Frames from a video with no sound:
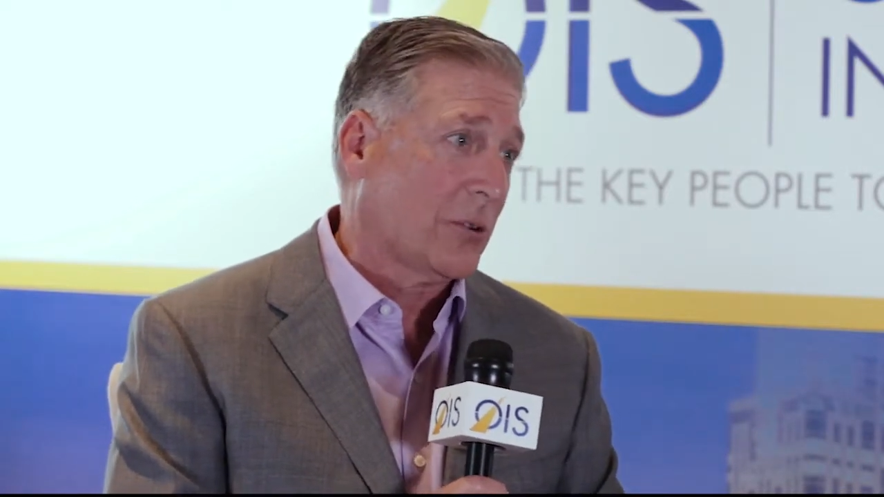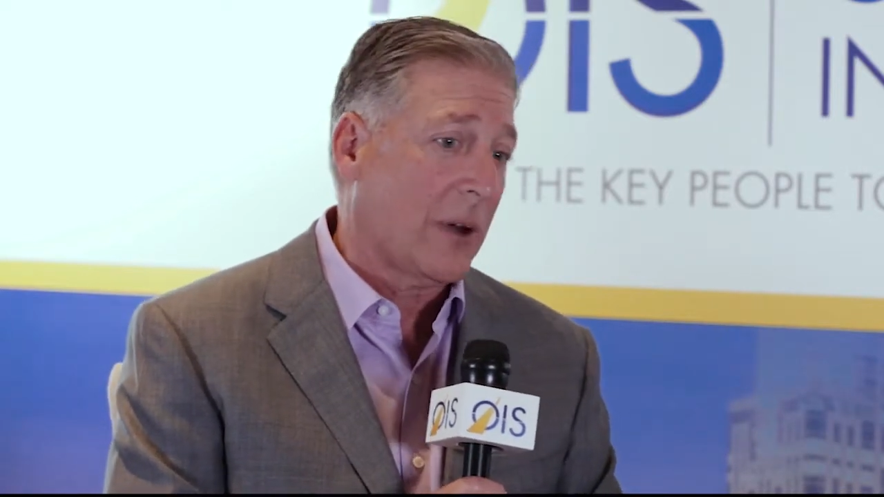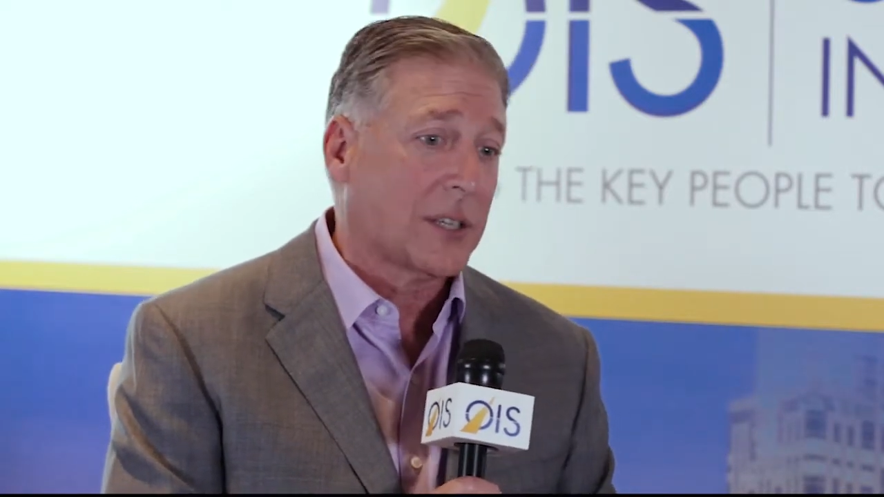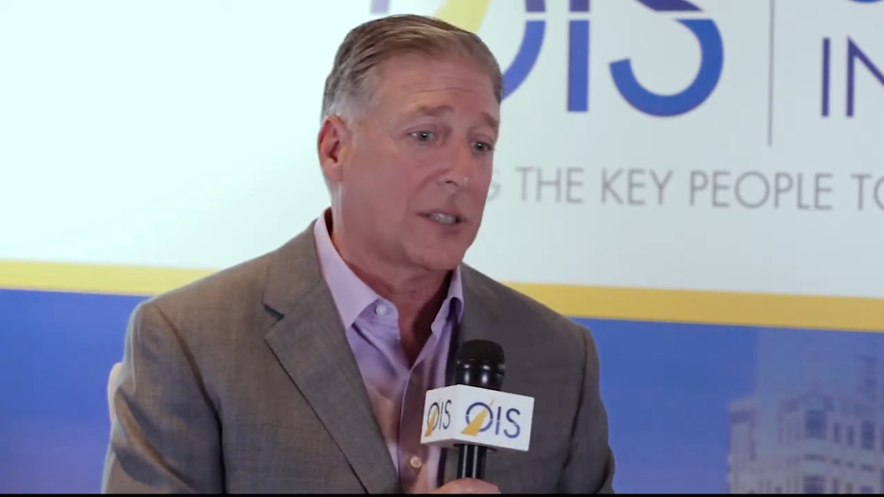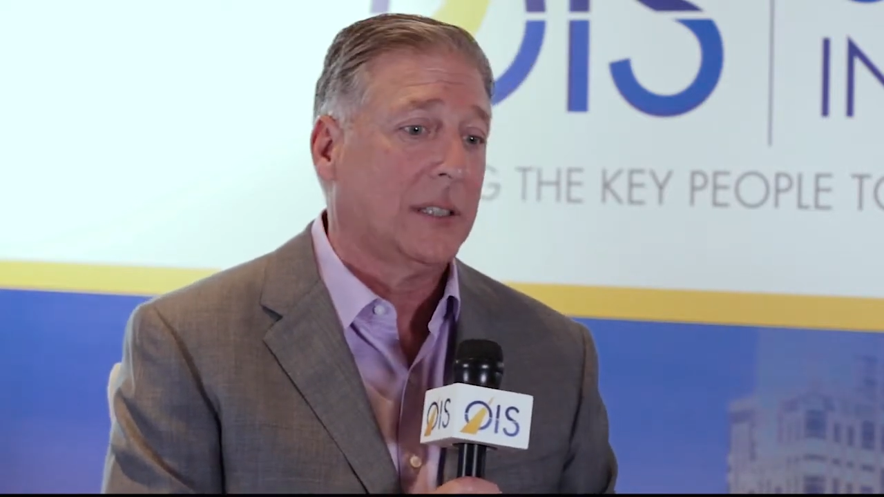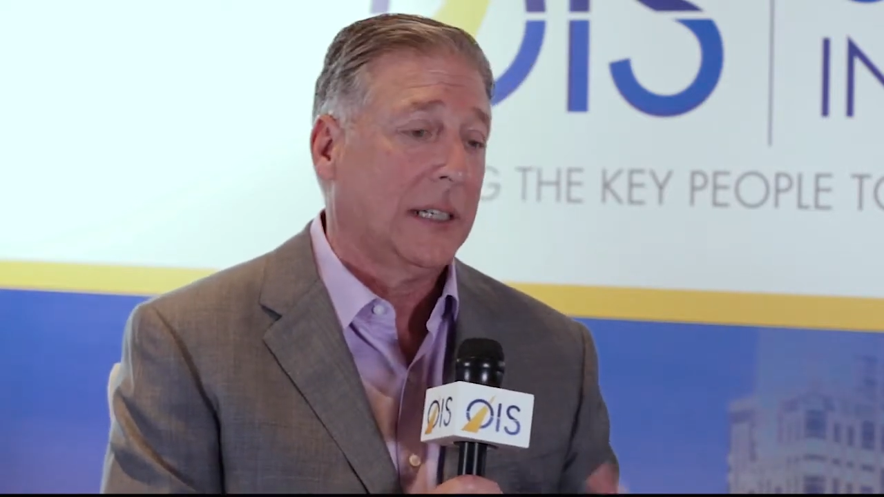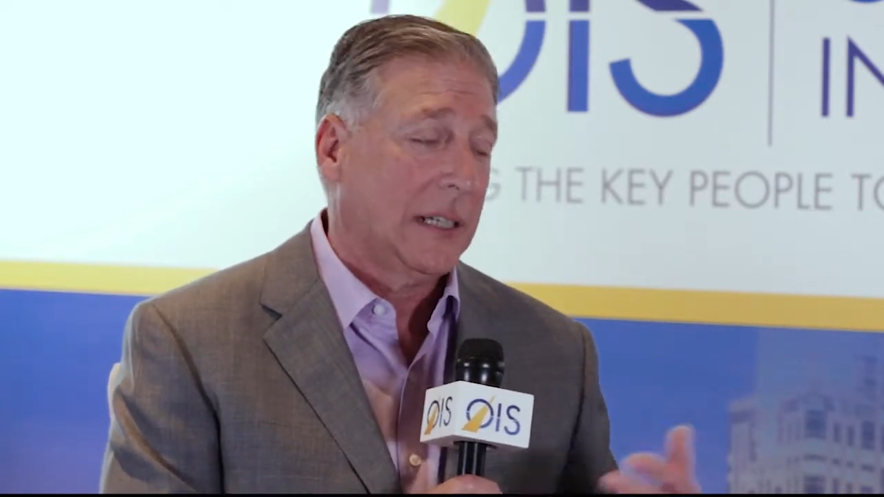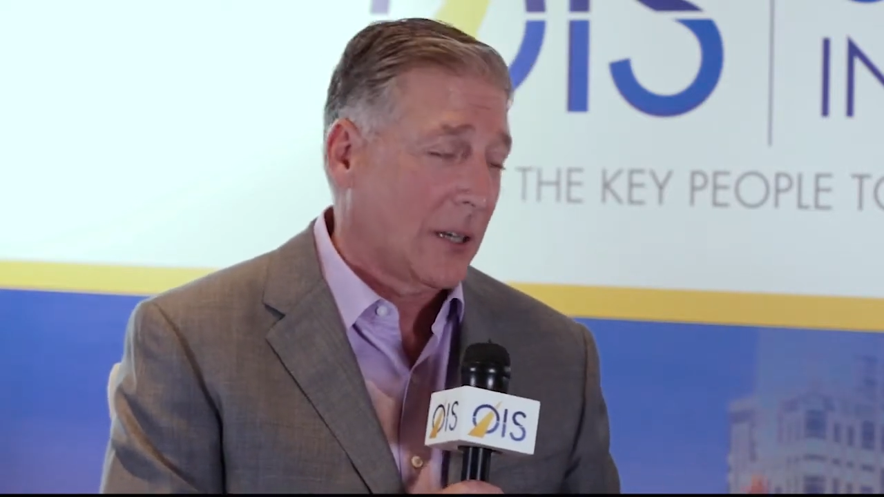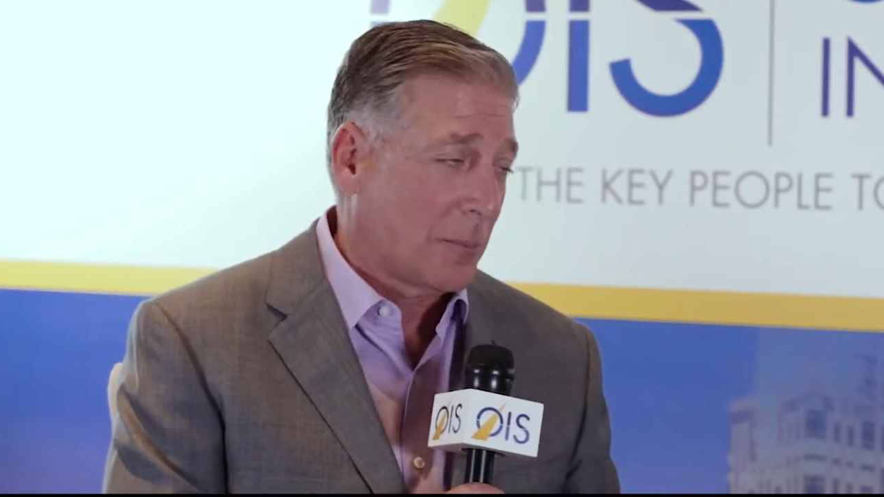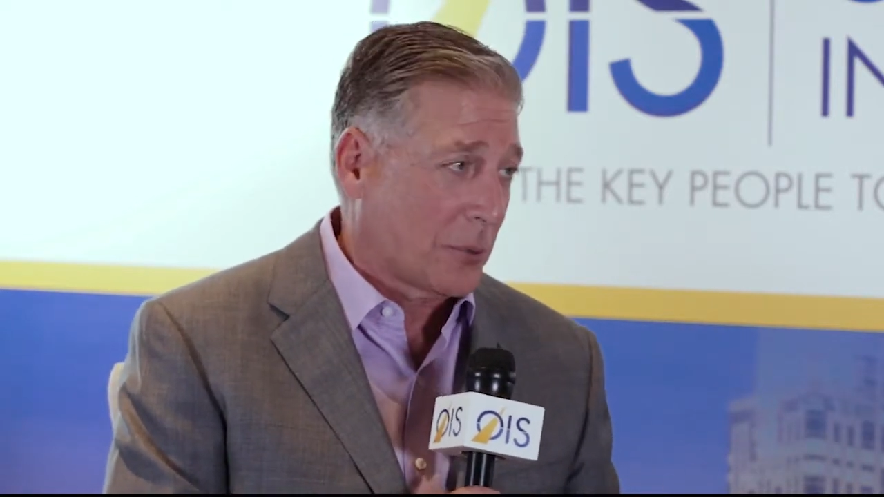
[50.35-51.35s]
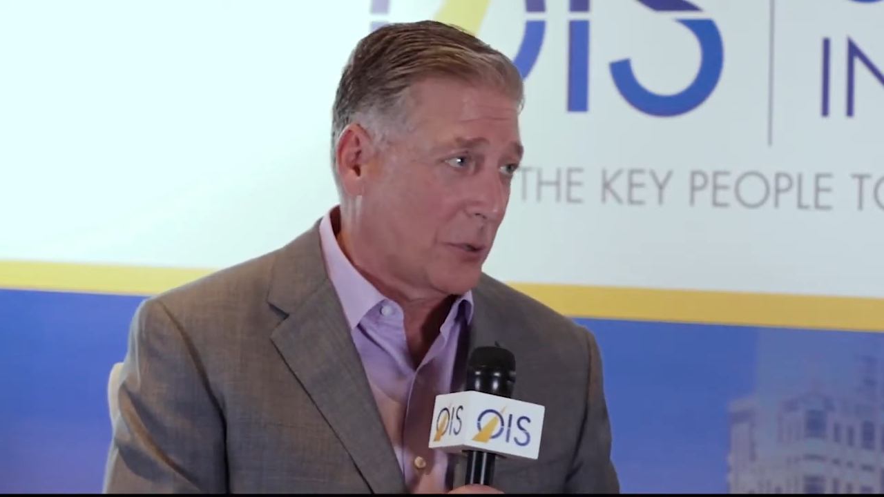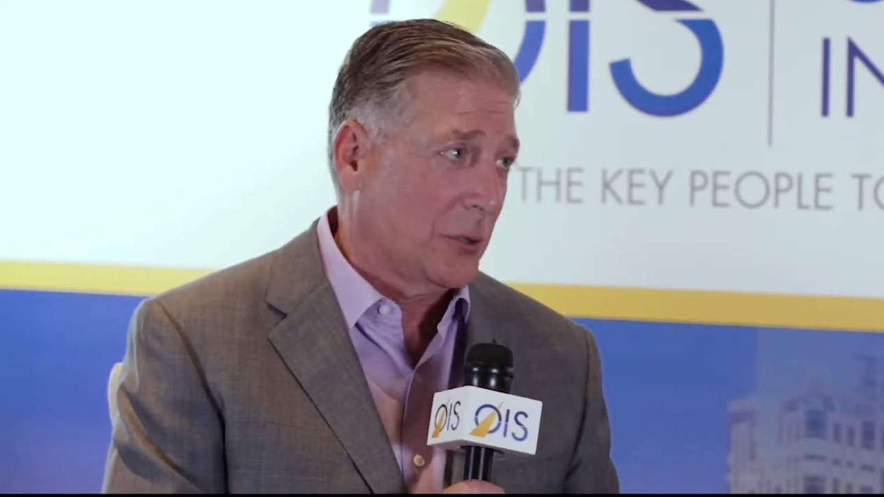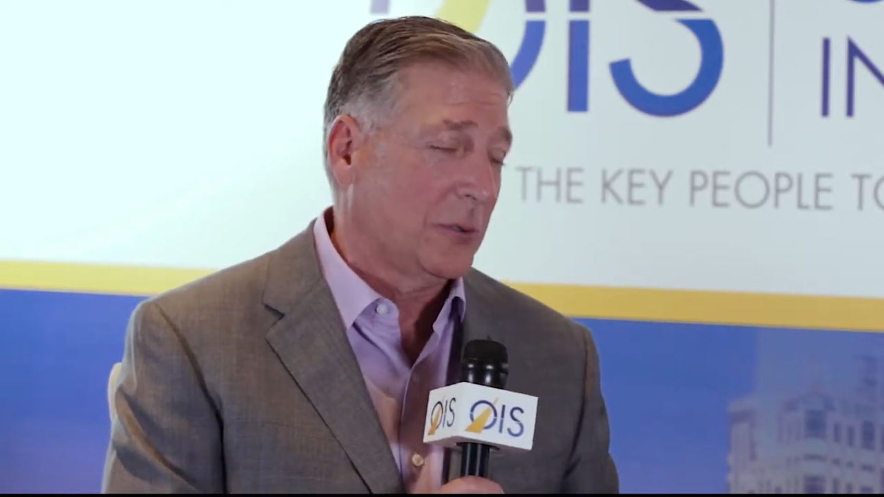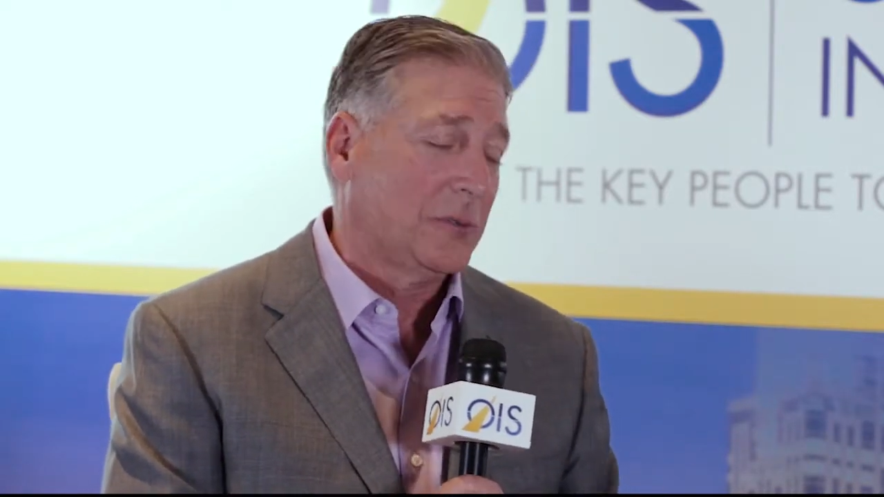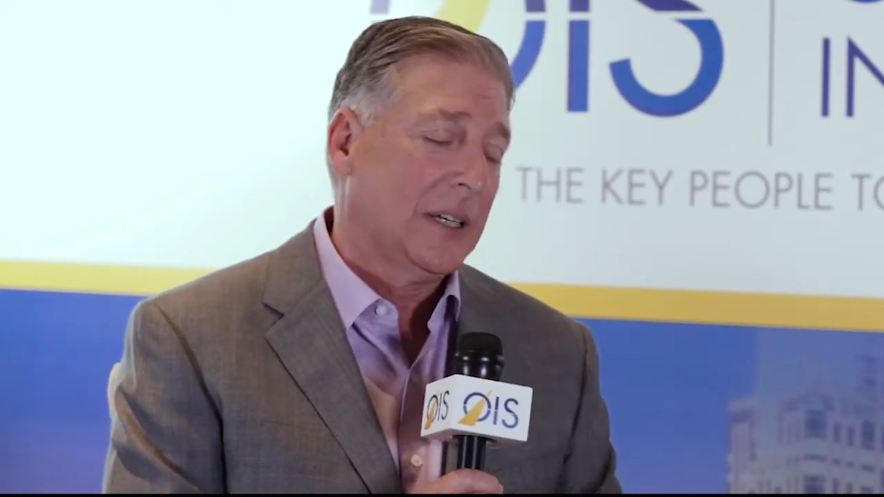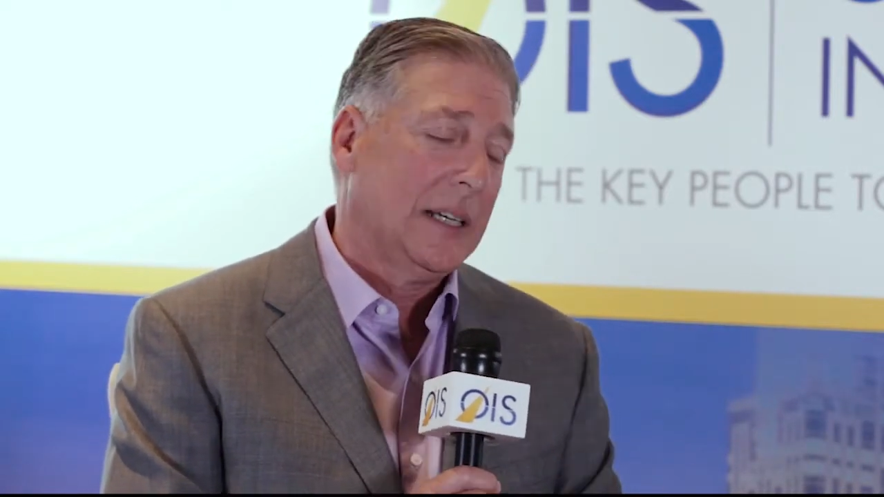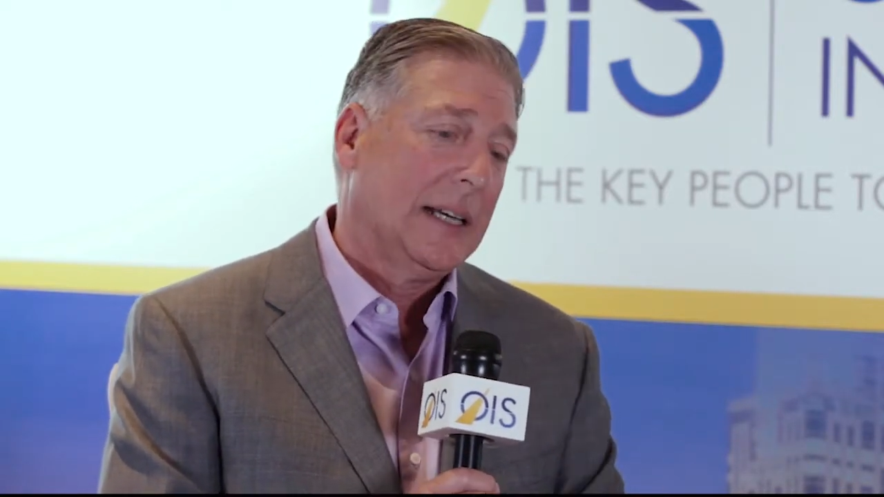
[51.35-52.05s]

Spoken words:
correction approved,